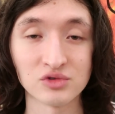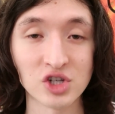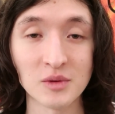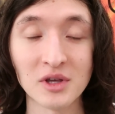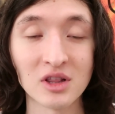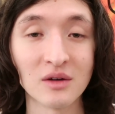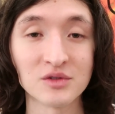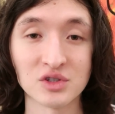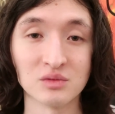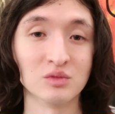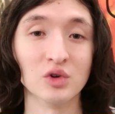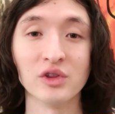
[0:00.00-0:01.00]
Jimmy
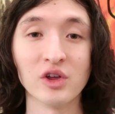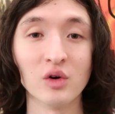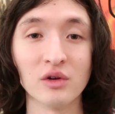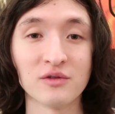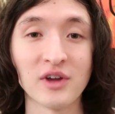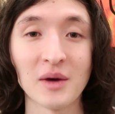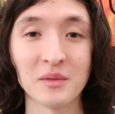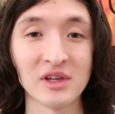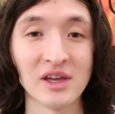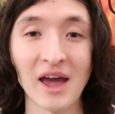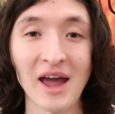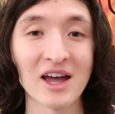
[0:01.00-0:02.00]
loves really the only
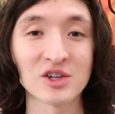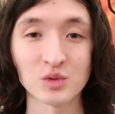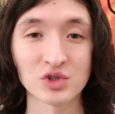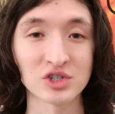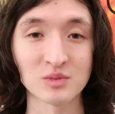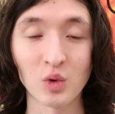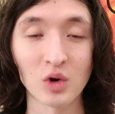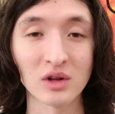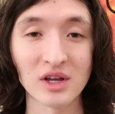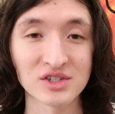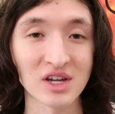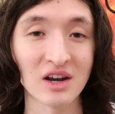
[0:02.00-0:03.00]
family he has, which is more or
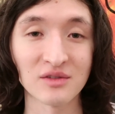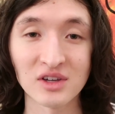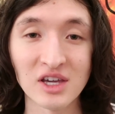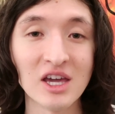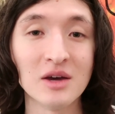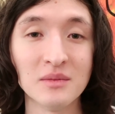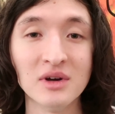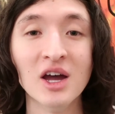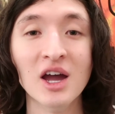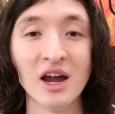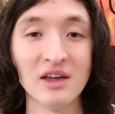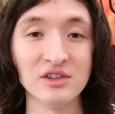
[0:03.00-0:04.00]
less kind of Kim
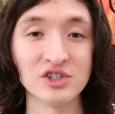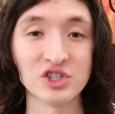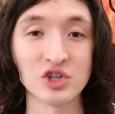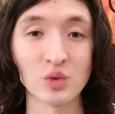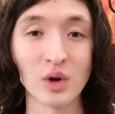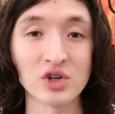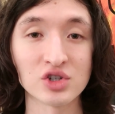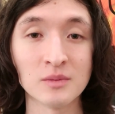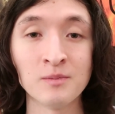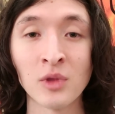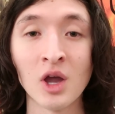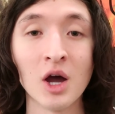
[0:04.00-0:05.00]
in this
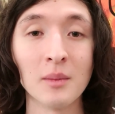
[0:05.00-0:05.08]
situation.